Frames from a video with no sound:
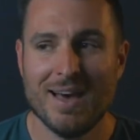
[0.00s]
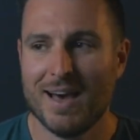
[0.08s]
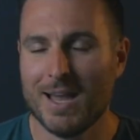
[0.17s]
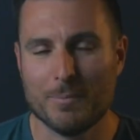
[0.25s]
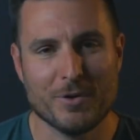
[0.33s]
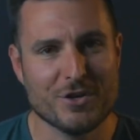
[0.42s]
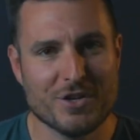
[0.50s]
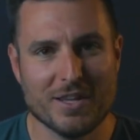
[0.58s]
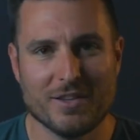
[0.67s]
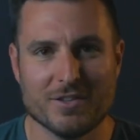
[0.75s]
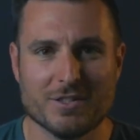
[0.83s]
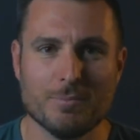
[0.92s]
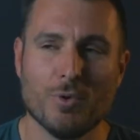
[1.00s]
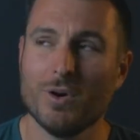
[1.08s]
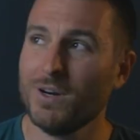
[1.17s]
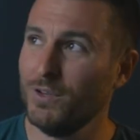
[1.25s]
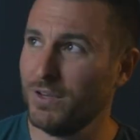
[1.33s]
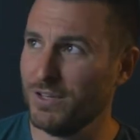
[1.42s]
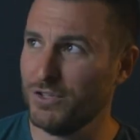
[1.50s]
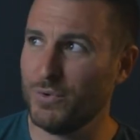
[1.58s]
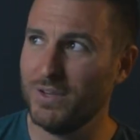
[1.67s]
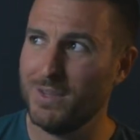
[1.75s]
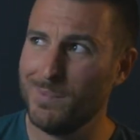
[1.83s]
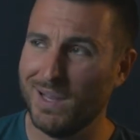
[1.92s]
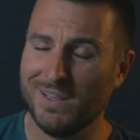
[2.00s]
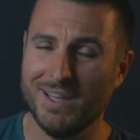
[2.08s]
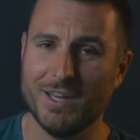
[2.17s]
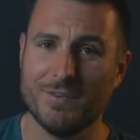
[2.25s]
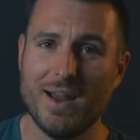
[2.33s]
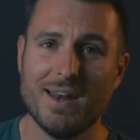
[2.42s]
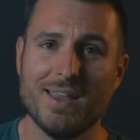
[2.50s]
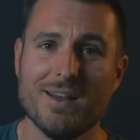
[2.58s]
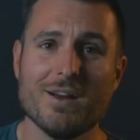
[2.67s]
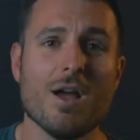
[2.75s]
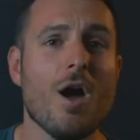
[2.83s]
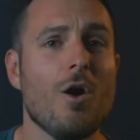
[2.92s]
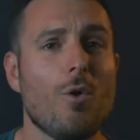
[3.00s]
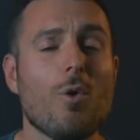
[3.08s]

I appreciate their support. You can join them by clicking right here,